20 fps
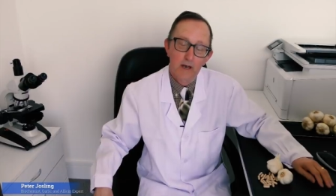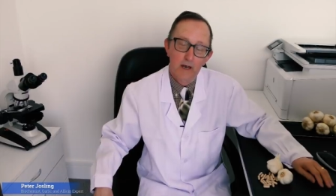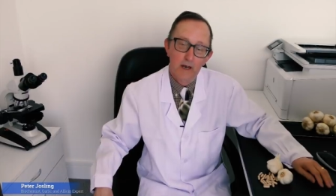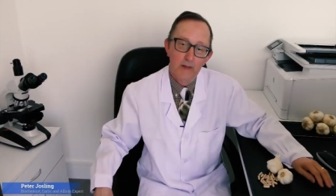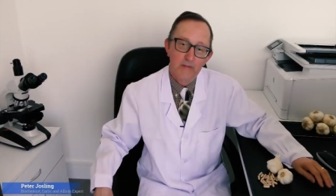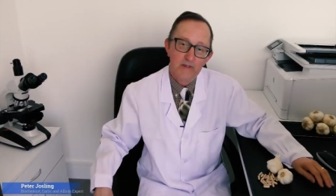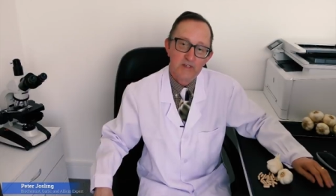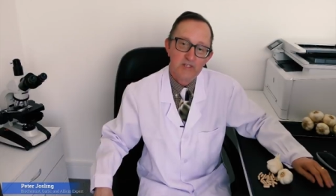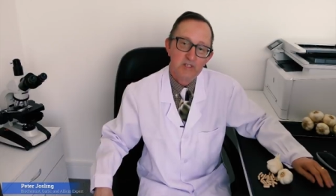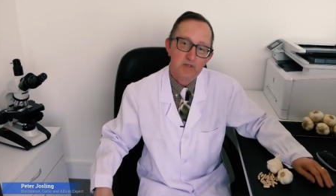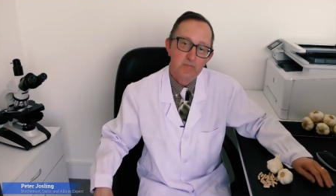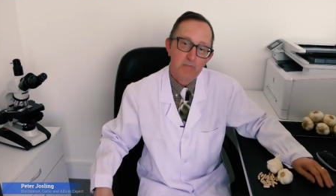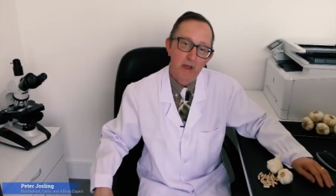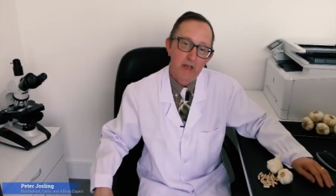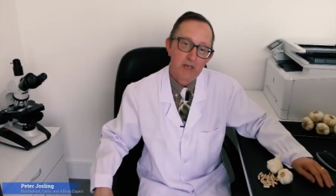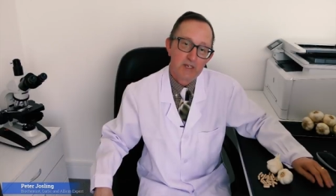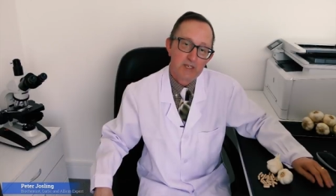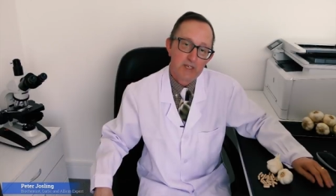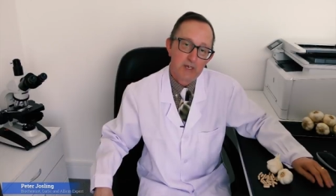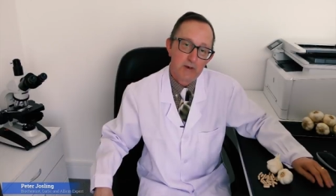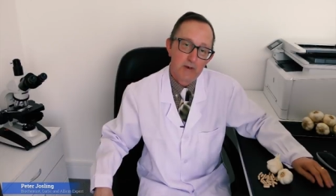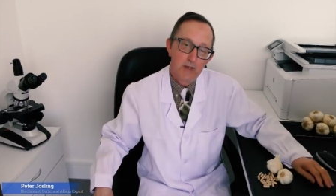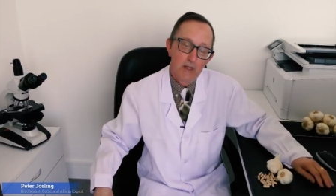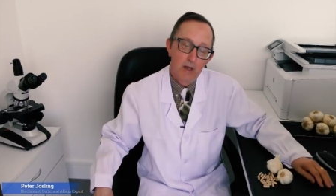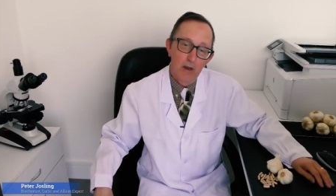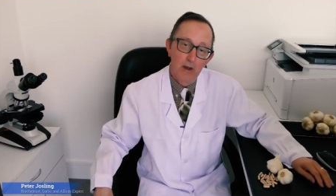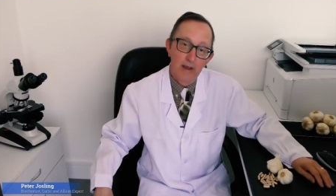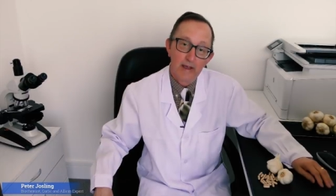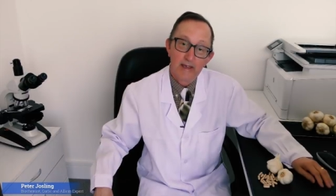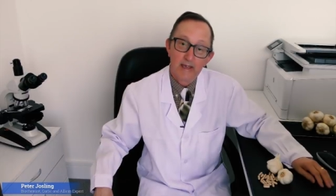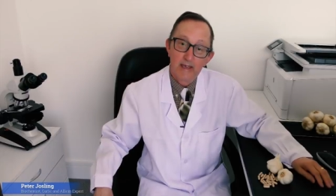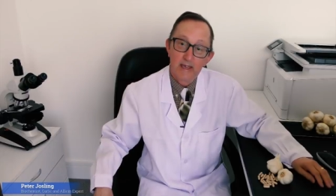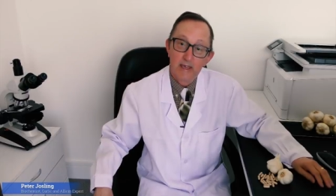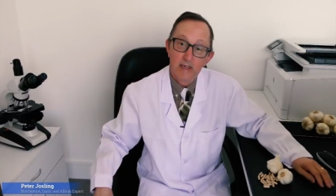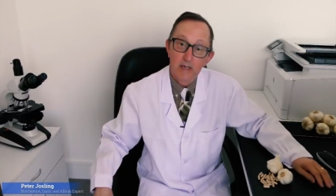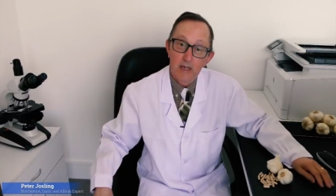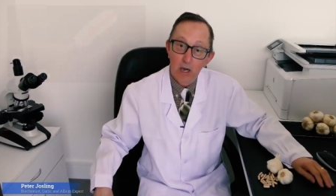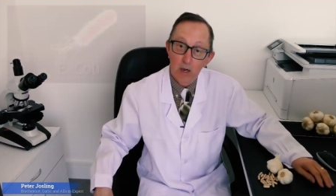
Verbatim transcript: and this is bacteria like E.